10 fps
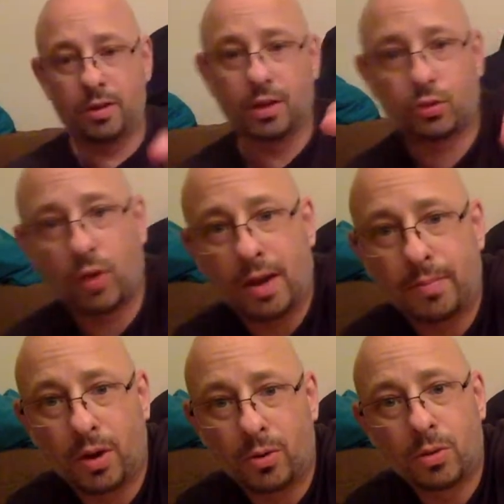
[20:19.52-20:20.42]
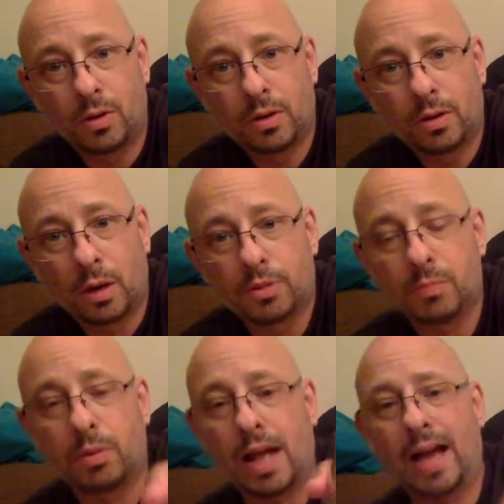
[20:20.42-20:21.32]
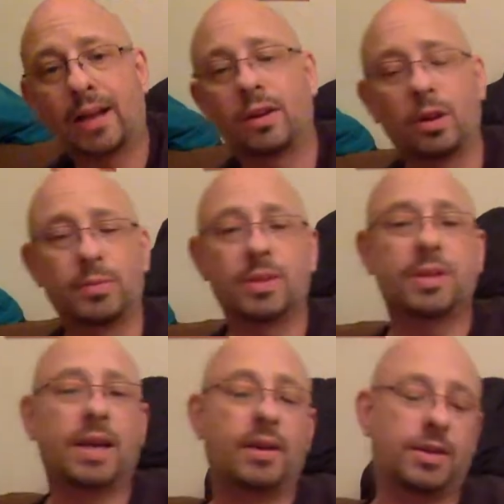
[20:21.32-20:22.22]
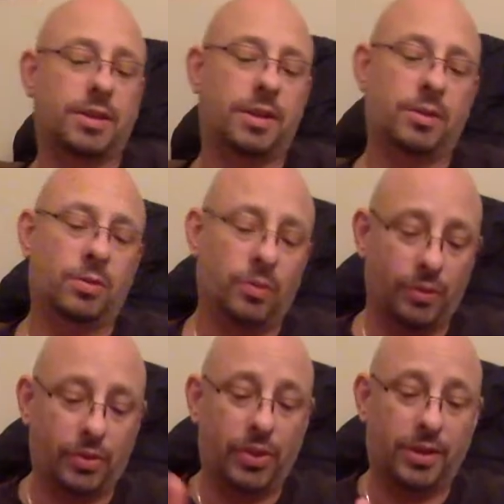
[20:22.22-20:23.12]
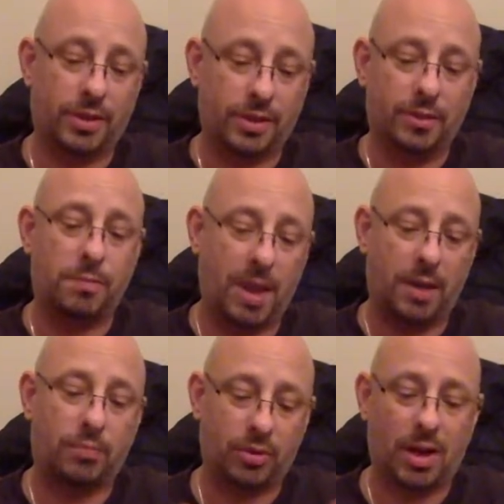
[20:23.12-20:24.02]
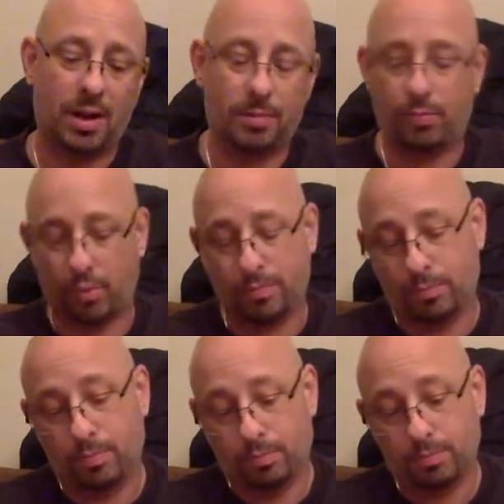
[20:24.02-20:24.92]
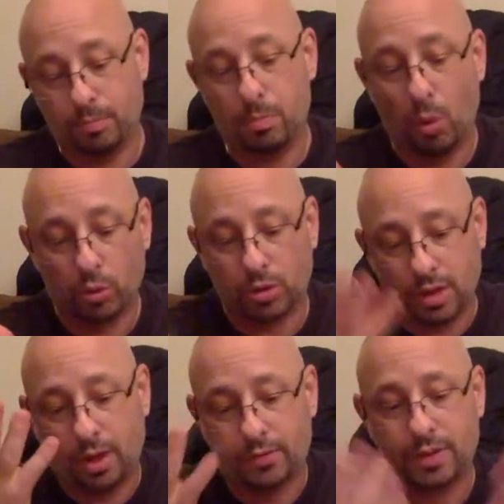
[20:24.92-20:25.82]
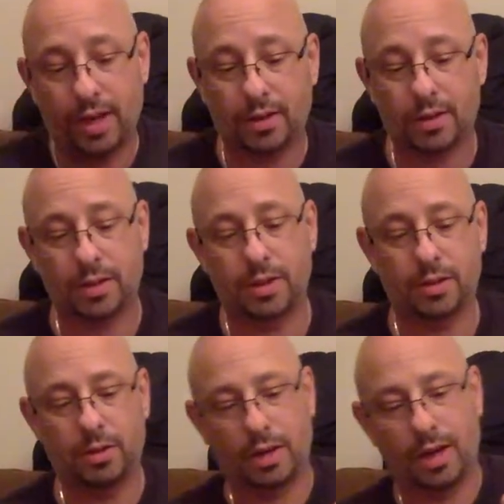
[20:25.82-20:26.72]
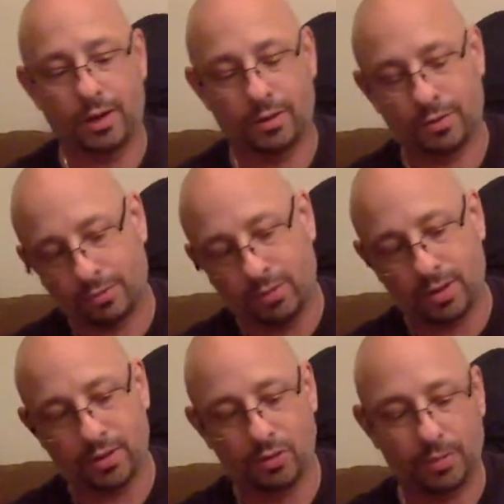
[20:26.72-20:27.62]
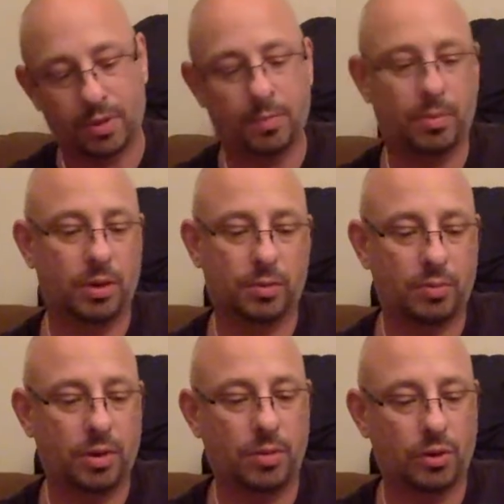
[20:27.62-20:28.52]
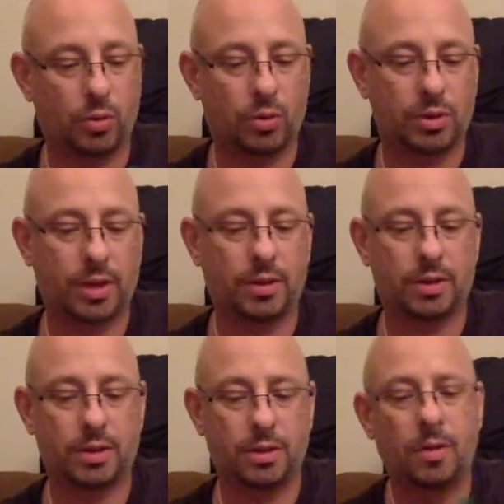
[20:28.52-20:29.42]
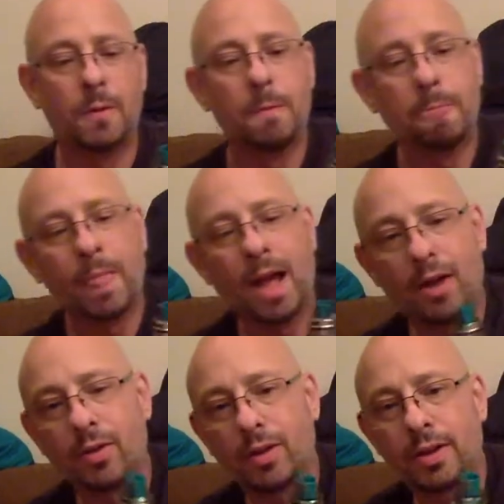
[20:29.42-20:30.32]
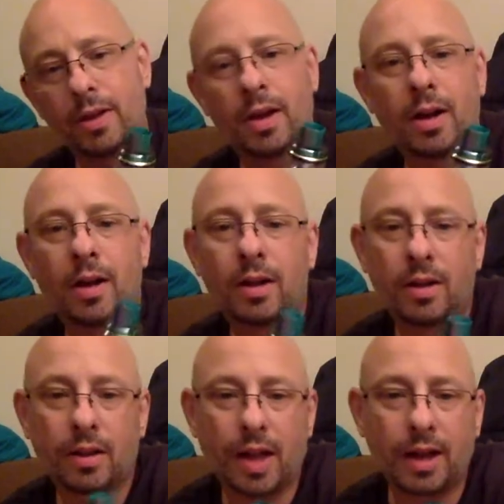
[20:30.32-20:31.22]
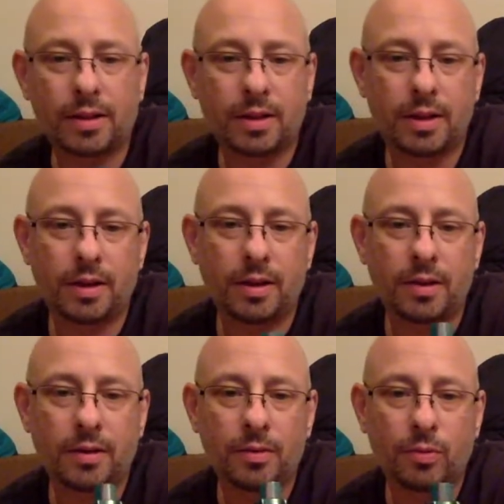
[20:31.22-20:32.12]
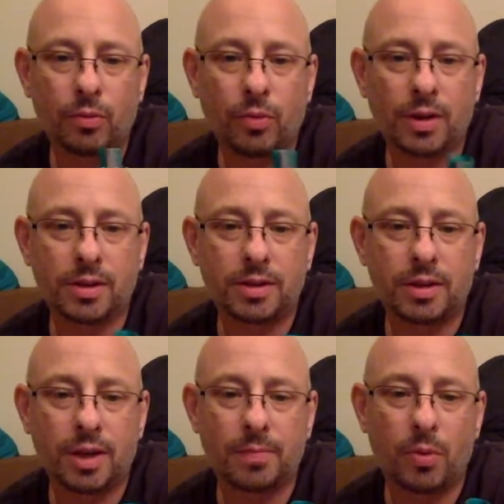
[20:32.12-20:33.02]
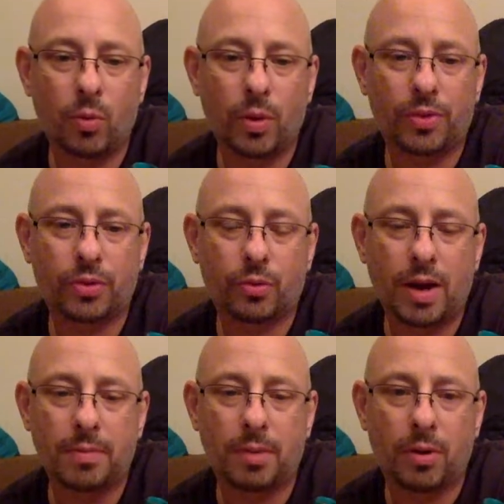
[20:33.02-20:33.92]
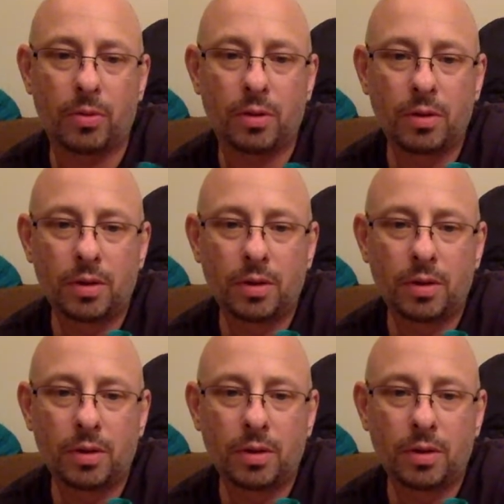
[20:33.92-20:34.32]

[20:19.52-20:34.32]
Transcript: This rainbow comes in black and comes in stainless steel. This is made mostly of stainless steel. You got your resin drip tip, but it's pretty much all stainless steel. I really like the resin tip with the rainbow.